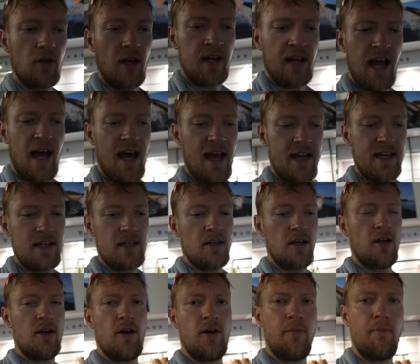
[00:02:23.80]
and I
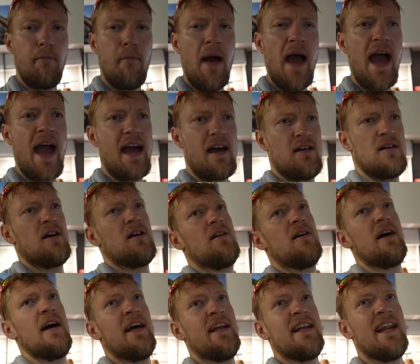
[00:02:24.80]
met
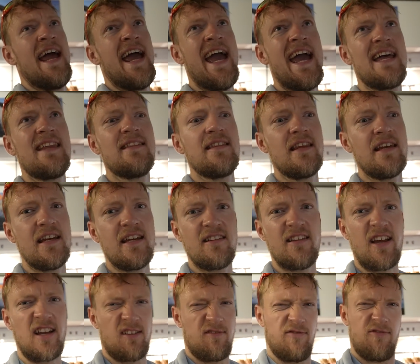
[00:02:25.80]
in Henley
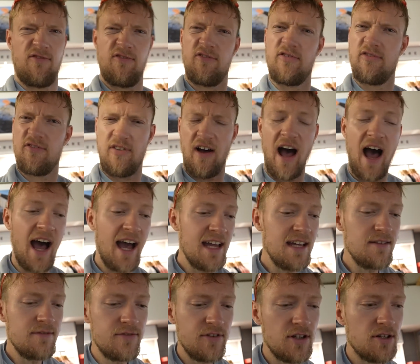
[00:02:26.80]
like
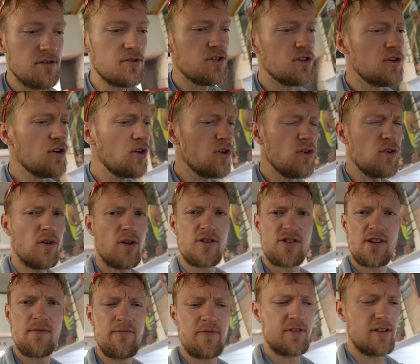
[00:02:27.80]
5 years ago or
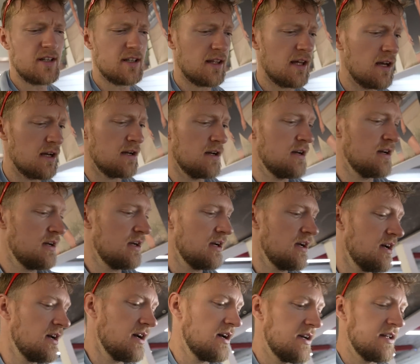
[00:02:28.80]
something like that. And
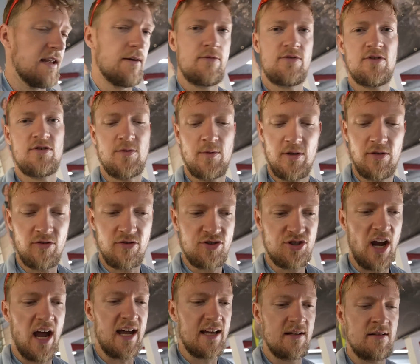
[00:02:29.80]
then we've just been
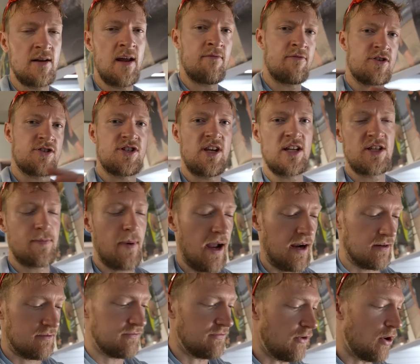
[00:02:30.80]
chatting ever since,
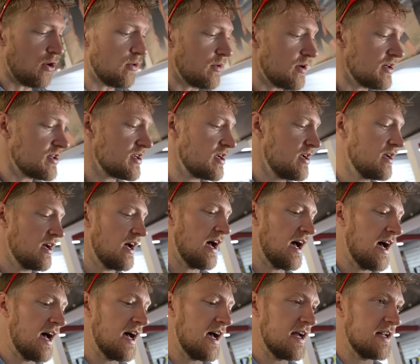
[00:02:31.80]
back and forward.
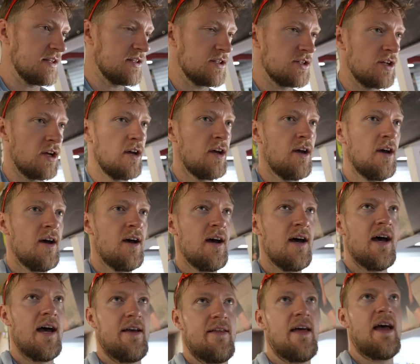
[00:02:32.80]
And
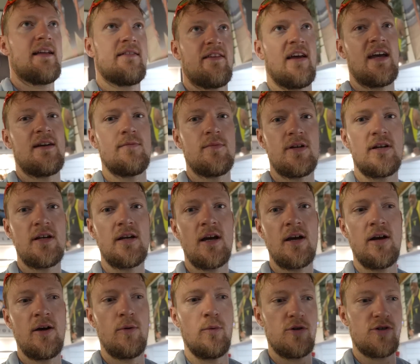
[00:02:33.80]
at that time we
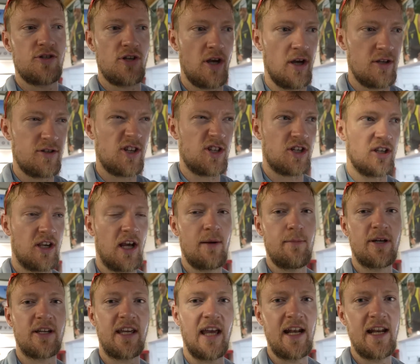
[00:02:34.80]
was just kind of
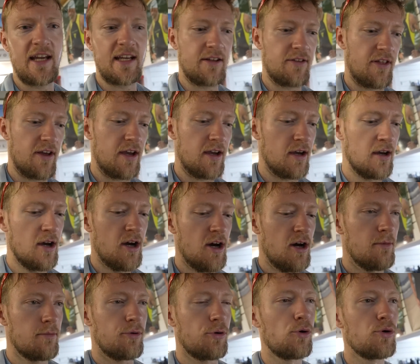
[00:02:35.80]
beginning the
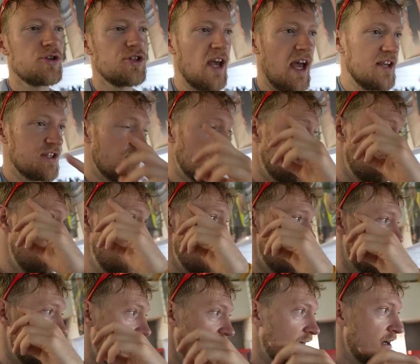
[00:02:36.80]
process of
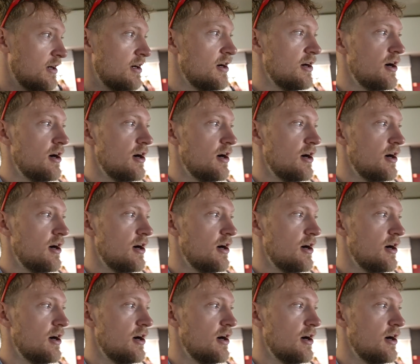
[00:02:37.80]
making